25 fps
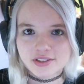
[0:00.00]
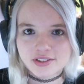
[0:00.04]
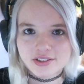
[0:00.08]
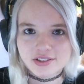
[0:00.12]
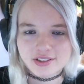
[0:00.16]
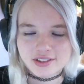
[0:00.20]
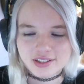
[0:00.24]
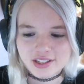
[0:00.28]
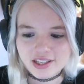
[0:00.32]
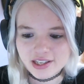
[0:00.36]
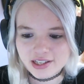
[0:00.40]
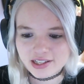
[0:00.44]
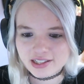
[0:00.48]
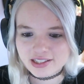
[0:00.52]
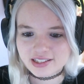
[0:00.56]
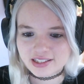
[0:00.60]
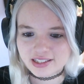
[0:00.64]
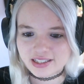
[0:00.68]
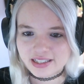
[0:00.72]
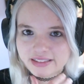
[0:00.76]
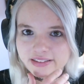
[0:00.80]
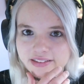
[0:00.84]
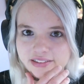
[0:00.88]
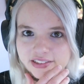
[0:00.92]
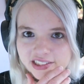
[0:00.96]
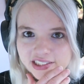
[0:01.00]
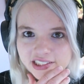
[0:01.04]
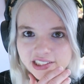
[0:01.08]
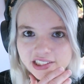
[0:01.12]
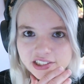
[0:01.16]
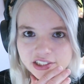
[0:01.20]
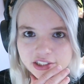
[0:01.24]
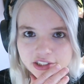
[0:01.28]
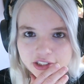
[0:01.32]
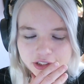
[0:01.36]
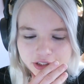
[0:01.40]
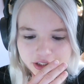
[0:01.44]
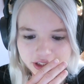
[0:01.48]
to see his entire
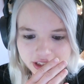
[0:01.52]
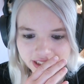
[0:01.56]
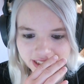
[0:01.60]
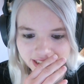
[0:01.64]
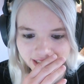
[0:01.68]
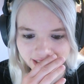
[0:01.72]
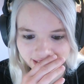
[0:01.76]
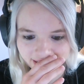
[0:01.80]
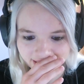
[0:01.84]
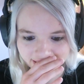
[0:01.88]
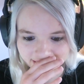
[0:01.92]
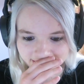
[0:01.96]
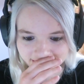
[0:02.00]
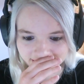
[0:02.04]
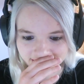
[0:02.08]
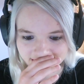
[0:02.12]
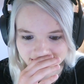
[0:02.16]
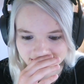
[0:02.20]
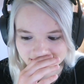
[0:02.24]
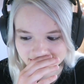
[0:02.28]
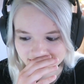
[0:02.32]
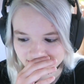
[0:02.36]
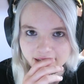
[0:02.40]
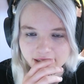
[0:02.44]
journey like this,